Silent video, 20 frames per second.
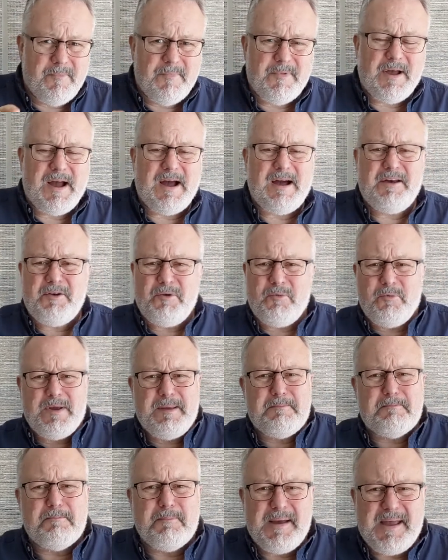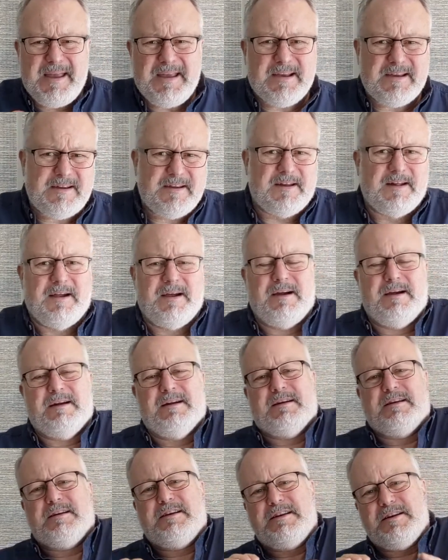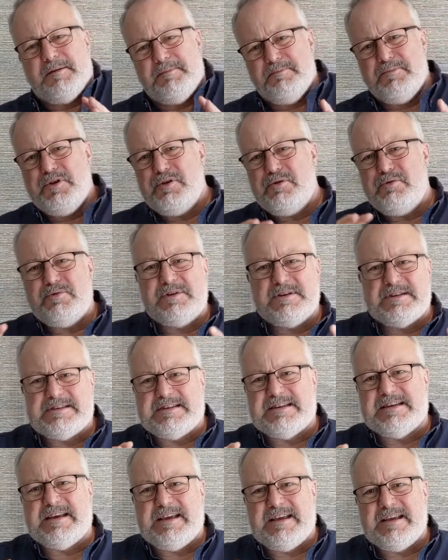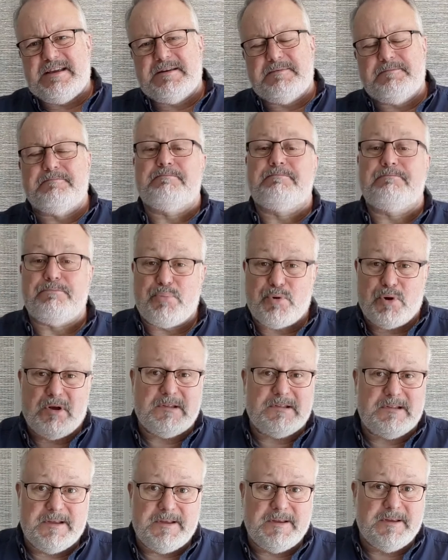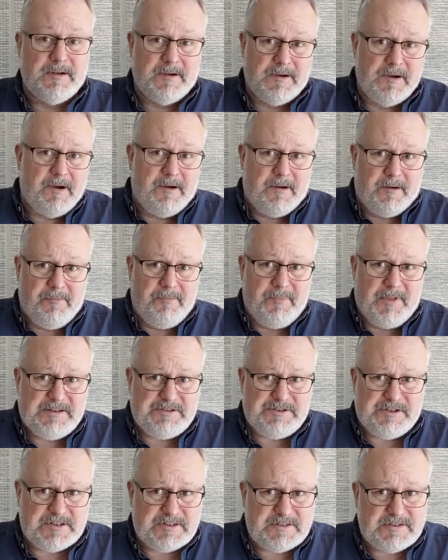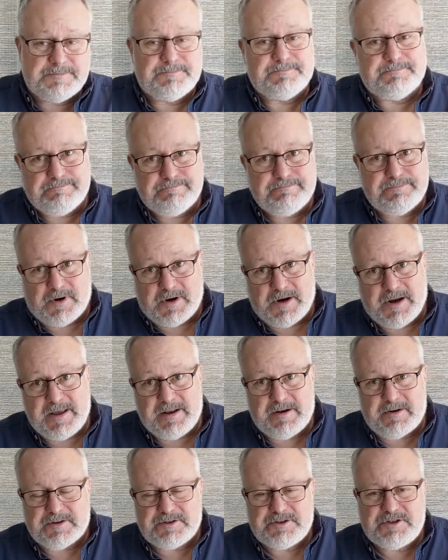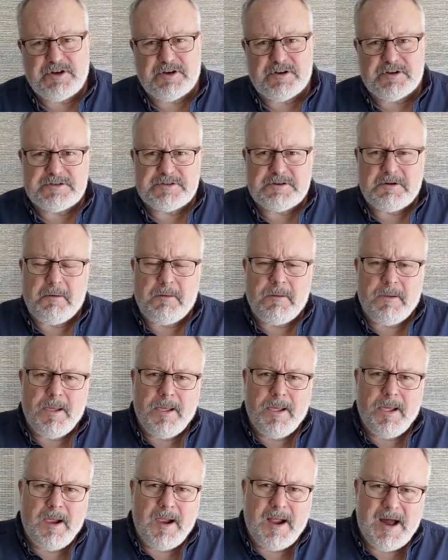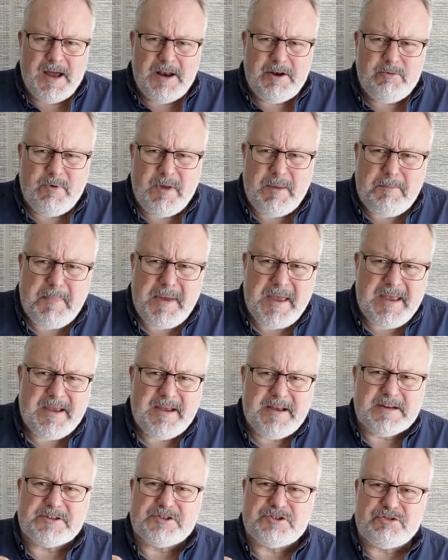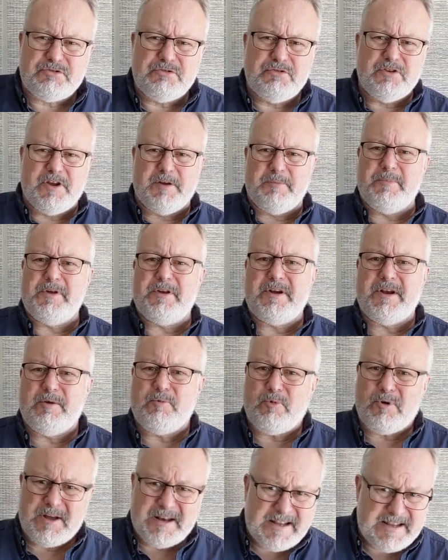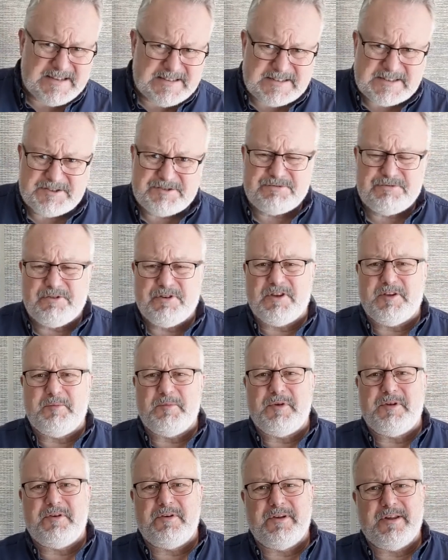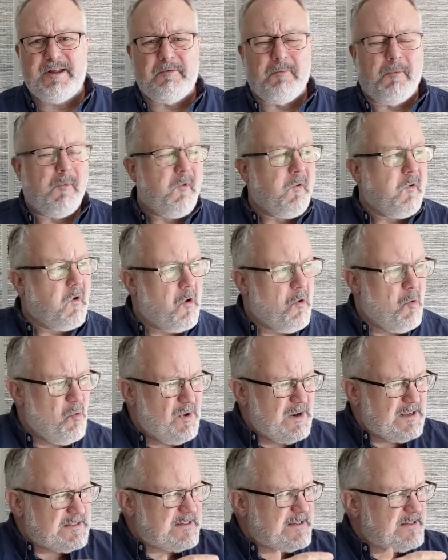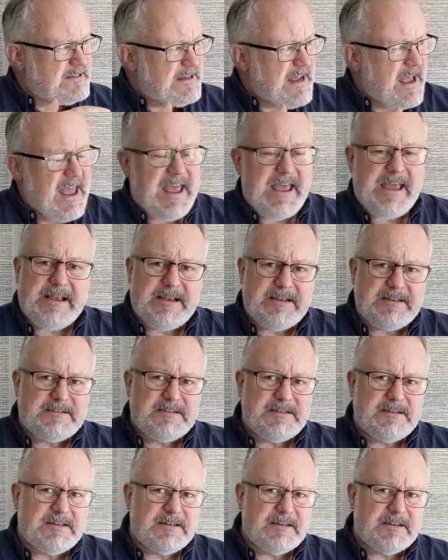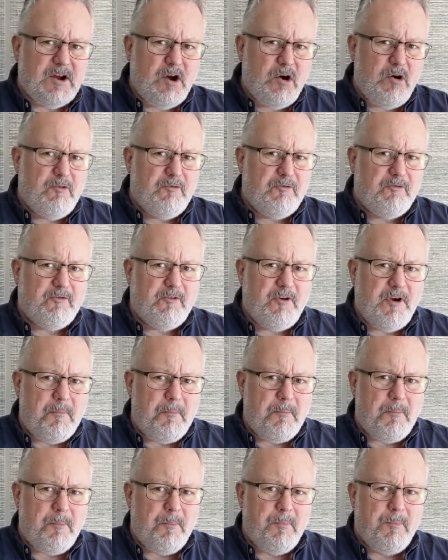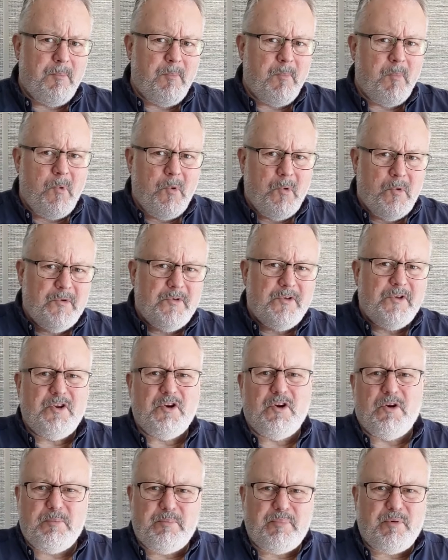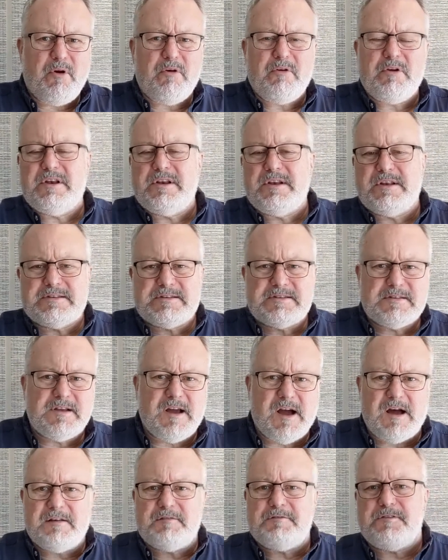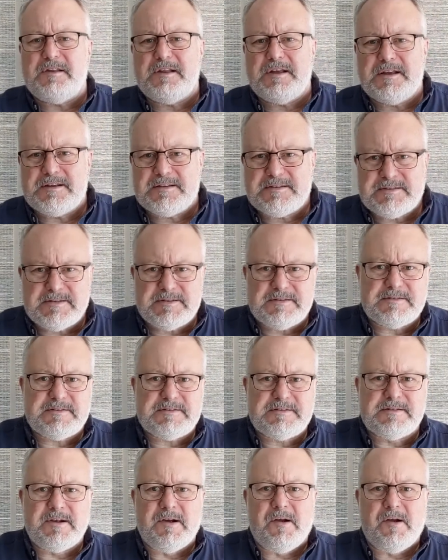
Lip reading: how do we make community broadly, not just in our church? How do we make a true community? What is a true community? What does it take to go from, brokenness and conflict and